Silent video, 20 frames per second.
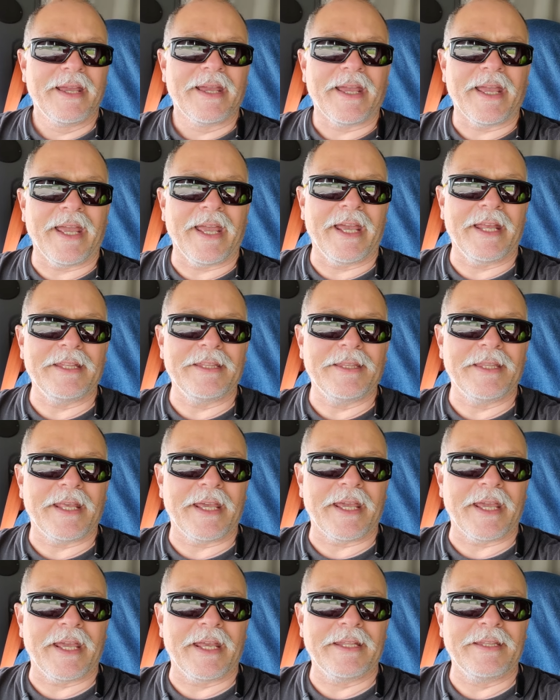
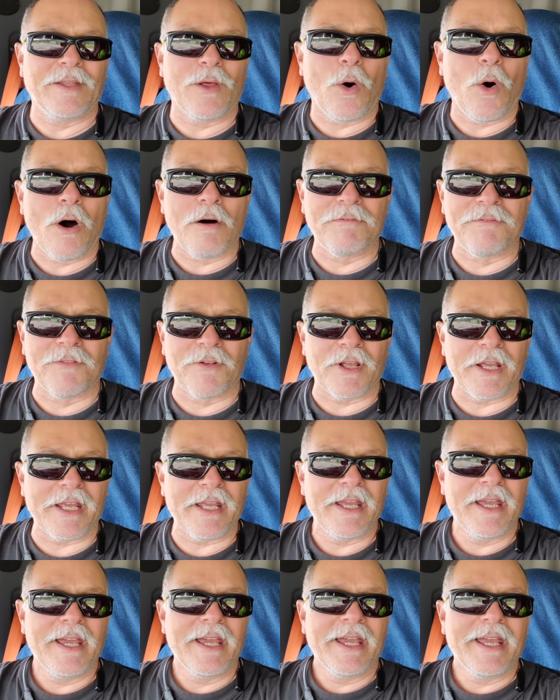And
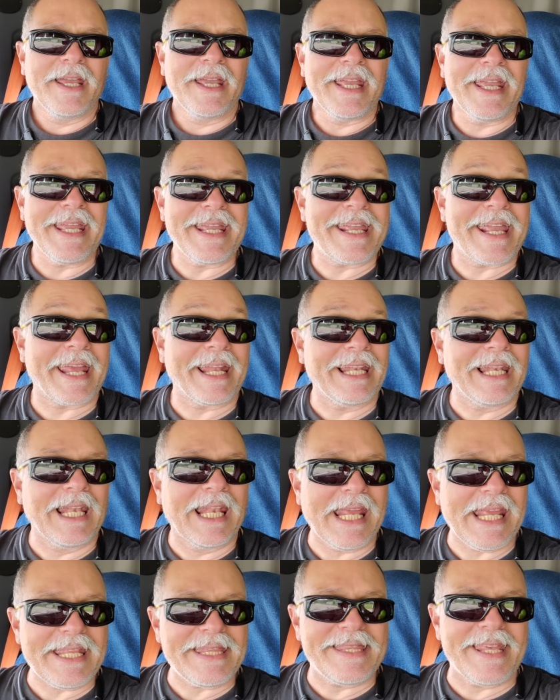hopefully he can
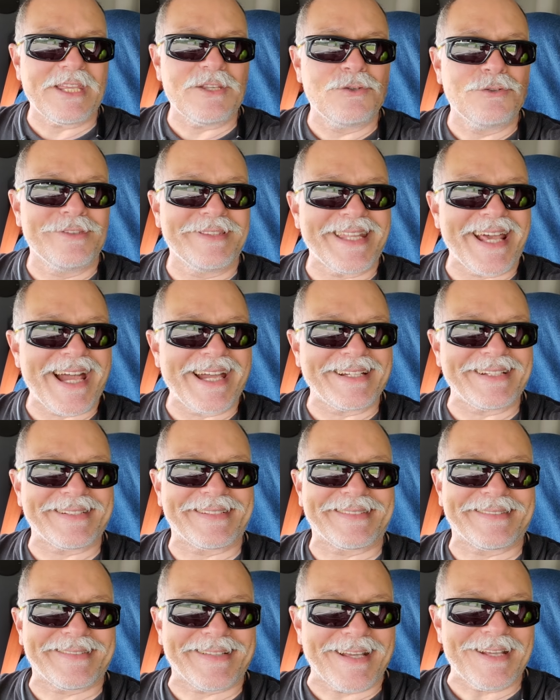lead the United
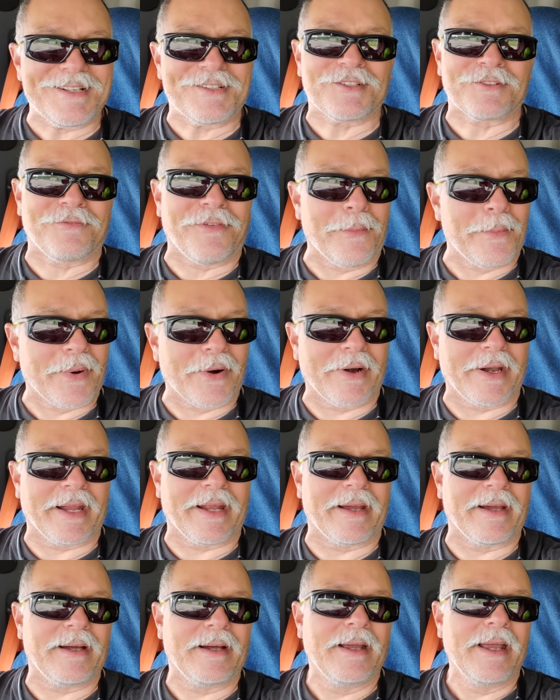States of
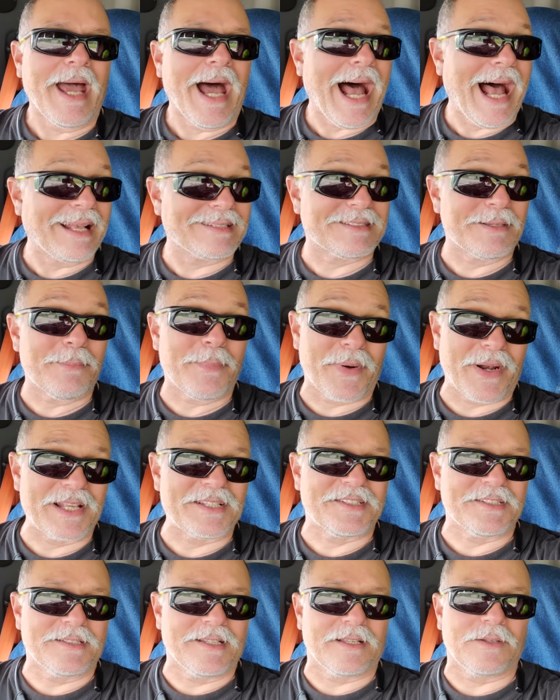America as a
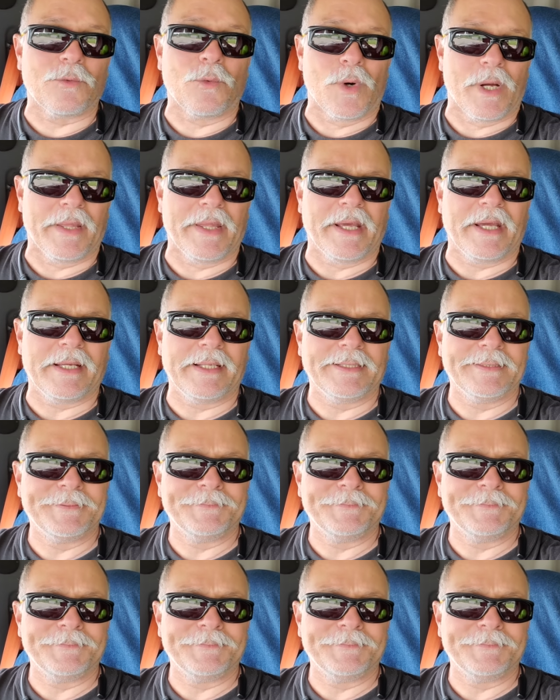president one day.